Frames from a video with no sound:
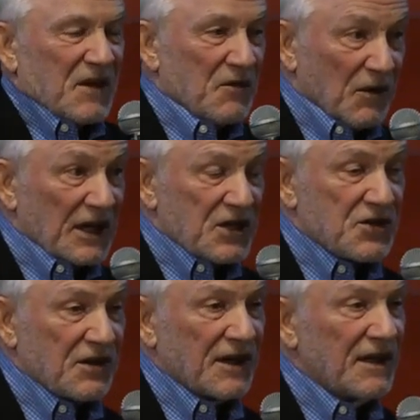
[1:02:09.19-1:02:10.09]
you really
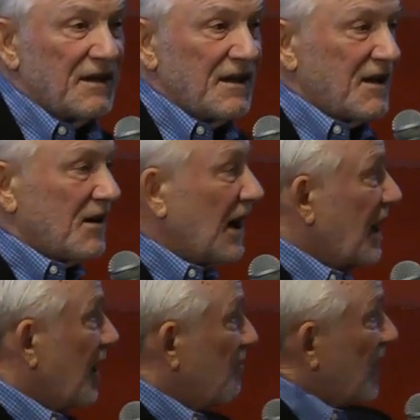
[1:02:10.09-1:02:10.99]
should.
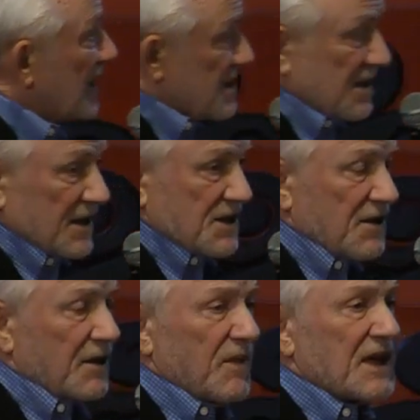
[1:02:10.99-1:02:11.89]
But it's
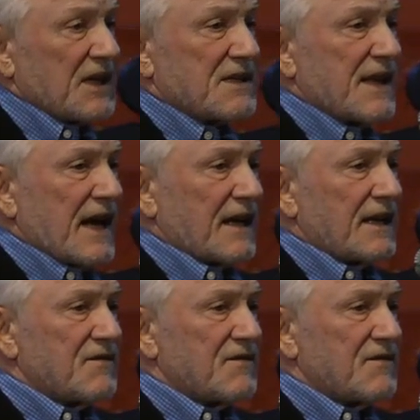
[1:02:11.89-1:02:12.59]
good because that